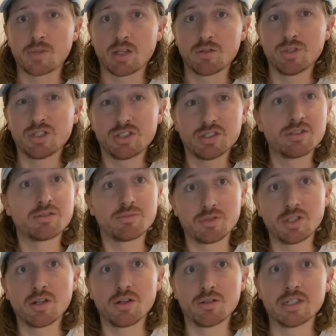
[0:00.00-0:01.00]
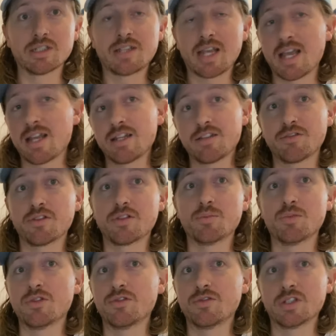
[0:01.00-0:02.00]
which is, it's handy for the
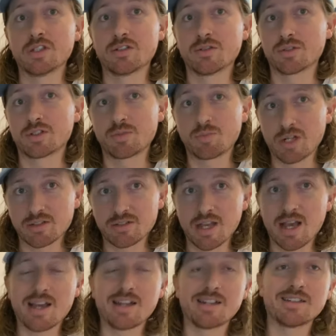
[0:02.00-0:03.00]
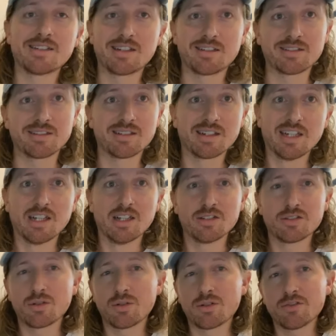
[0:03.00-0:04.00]
movie to express that, and it does it
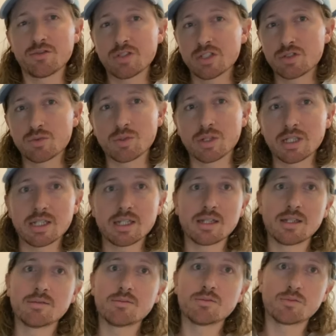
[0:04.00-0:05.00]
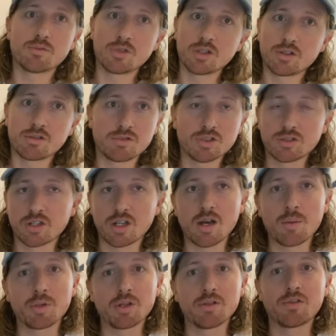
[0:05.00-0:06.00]
sort of visually and with just a
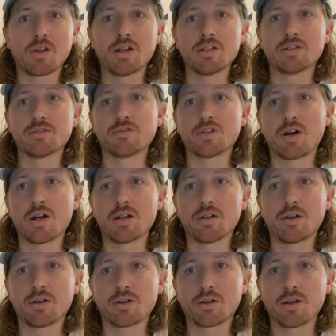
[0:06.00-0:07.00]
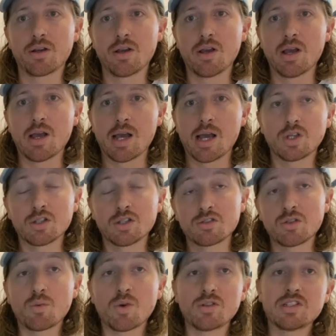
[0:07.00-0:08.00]
couple of lines of dialogue.
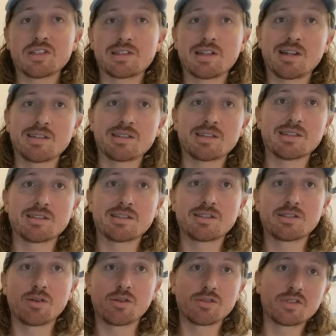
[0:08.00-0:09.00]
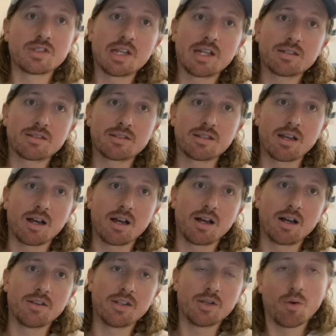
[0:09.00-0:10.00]
So what this does, it sort of sets
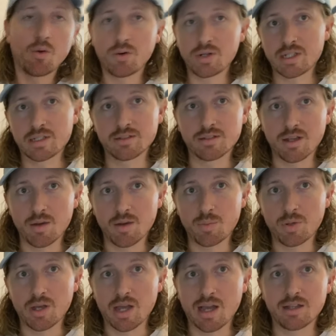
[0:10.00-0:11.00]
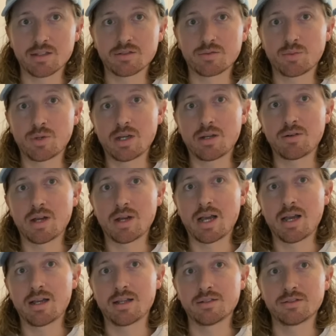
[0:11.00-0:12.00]
the audience up, as well
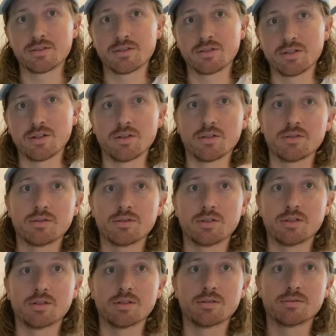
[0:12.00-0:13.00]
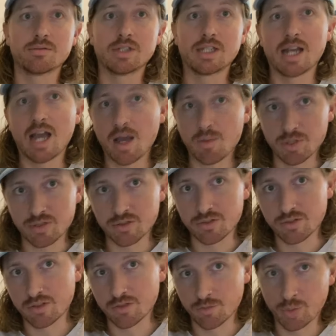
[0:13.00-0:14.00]
as, the
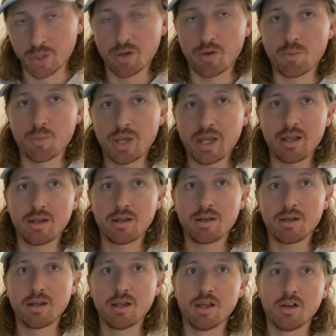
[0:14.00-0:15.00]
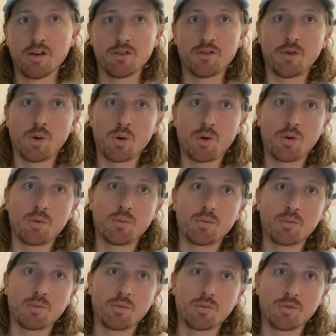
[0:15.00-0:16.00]
inhabitants of Phnom Penh, for
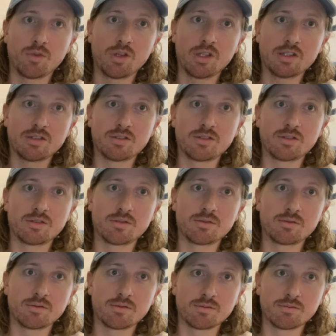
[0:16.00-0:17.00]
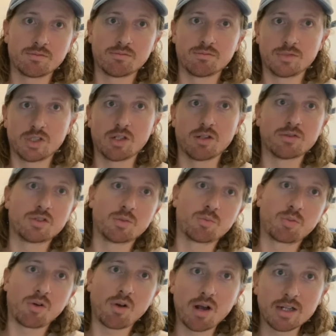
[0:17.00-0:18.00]
this,
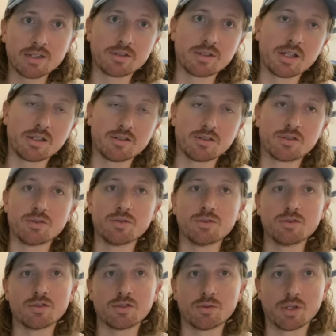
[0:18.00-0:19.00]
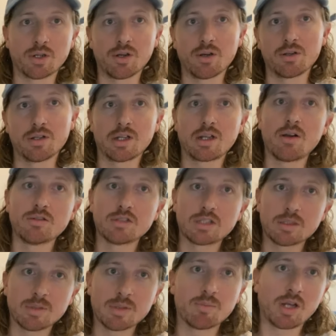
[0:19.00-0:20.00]
surprise that is soon to occur. They're going
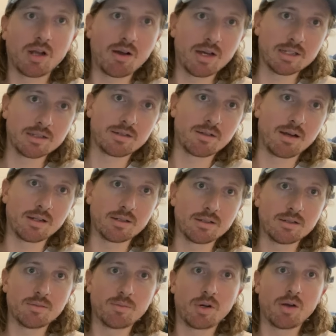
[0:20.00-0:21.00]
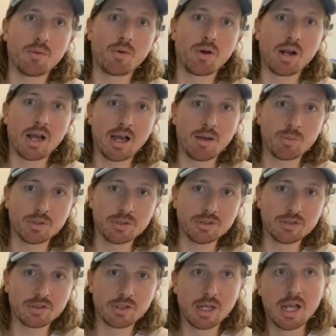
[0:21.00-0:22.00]
to be blindsided by what
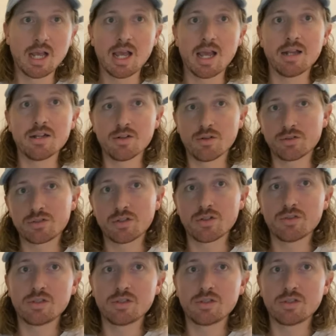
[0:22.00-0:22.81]
happens, and it also